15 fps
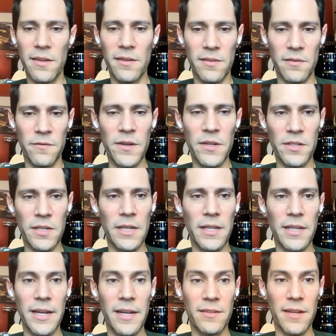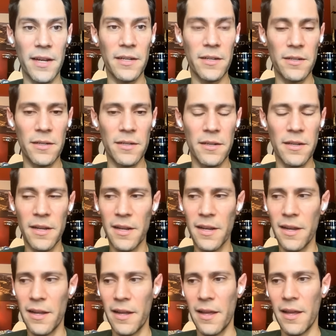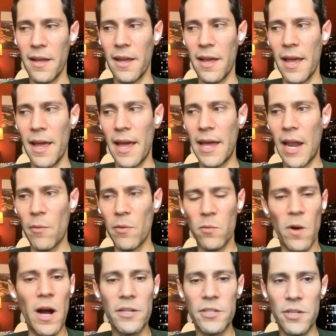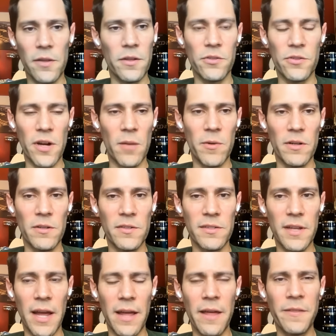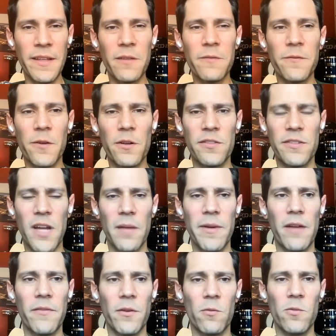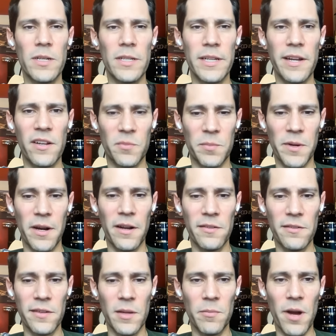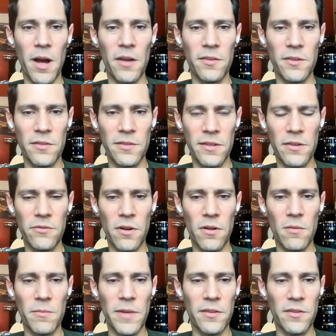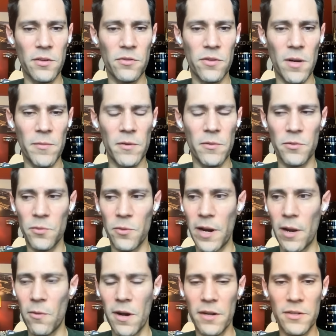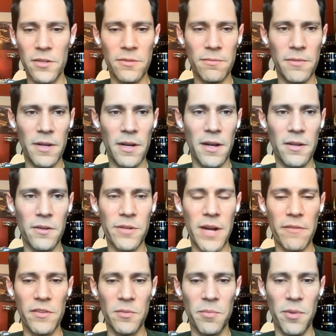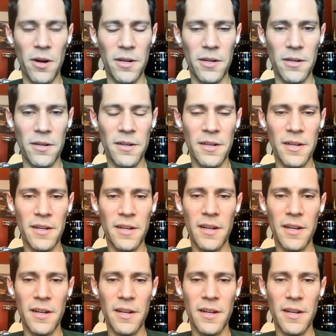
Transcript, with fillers: this as efficiently as I could. And I would watch other drummers. I think the first time I ever really experienced imposter syndrome as a drummer was when I watched Travis Barker,